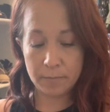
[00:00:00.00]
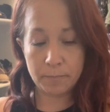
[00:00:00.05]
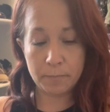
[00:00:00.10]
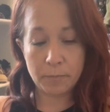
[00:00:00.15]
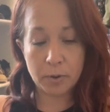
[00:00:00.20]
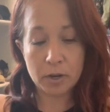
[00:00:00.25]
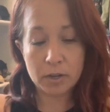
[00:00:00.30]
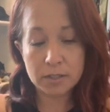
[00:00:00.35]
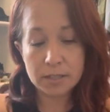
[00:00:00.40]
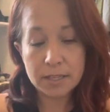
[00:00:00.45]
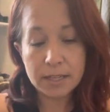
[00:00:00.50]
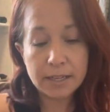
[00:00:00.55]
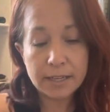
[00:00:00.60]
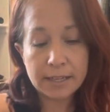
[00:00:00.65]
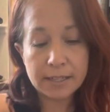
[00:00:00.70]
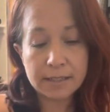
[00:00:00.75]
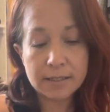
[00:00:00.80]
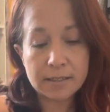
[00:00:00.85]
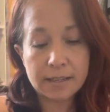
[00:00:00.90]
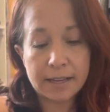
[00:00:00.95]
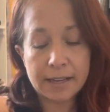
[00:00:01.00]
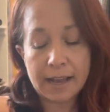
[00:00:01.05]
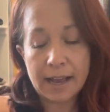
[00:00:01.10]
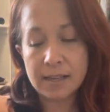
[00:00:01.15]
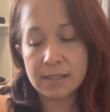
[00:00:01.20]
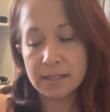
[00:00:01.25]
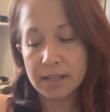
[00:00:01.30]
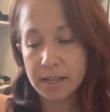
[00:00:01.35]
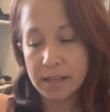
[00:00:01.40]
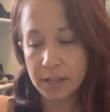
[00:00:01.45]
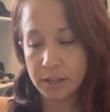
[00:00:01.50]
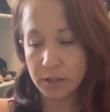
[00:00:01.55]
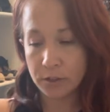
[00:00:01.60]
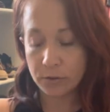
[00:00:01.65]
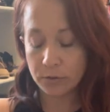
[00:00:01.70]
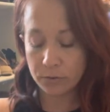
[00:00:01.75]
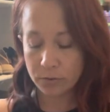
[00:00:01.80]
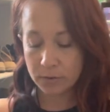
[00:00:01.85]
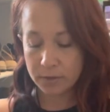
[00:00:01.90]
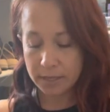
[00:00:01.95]
person. It's like asking
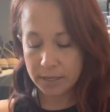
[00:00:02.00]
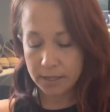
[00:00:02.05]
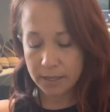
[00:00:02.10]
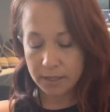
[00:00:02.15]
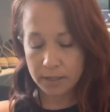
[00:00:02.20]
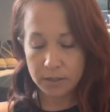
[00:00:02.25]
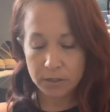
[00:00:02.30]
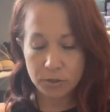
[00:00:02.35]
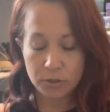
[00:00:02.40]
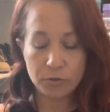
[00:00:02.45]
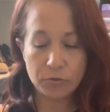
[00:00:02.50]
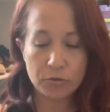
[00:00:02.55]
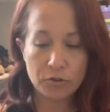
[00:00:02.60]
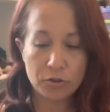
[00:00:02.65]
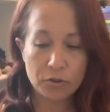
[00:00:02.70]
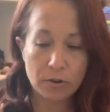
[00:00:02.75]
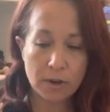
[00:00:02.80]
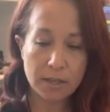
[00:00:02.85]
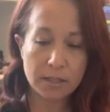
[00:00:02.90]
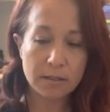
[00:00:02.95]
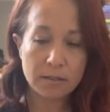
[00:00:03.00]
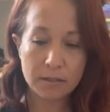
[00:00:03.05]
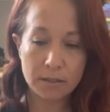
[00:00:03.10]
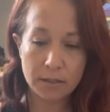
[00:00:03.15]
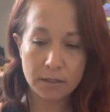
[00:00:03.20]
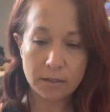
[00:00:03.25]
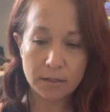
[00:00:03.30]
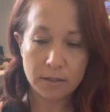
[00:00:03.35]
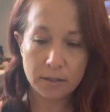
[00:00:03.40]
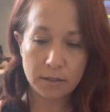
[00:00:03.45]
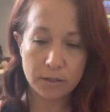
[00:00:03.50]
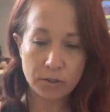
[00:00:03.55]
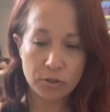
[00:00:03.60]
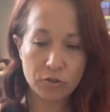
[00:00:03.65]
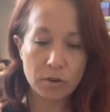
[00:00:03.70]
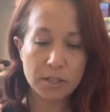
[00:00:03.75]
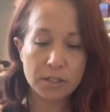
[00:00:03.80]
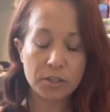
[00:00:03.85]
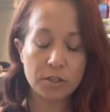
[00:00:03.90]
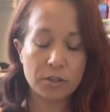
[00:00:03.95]
you to trust
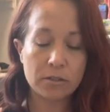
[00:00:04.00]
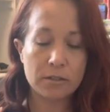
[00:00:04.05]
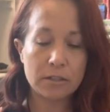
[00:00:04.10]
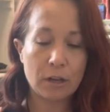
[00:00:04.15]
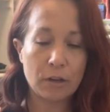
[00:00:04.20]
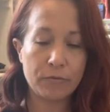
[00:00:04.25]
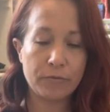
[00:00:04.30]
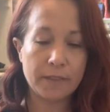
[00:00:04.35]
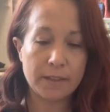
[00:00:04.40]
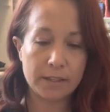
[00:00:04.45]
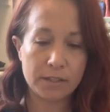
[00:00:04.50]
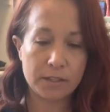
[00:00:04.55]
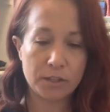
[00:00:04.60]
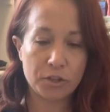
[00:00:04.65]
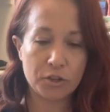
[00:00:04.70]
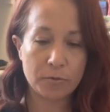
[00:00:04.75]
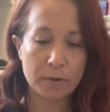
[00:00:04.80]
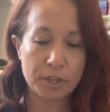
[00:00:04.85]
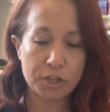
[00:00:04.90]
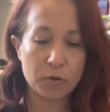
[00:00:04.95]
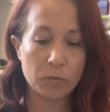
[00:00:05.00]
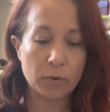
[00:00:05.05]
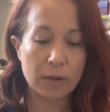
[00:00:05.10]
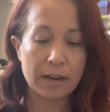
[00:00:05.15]
yourself in this situation.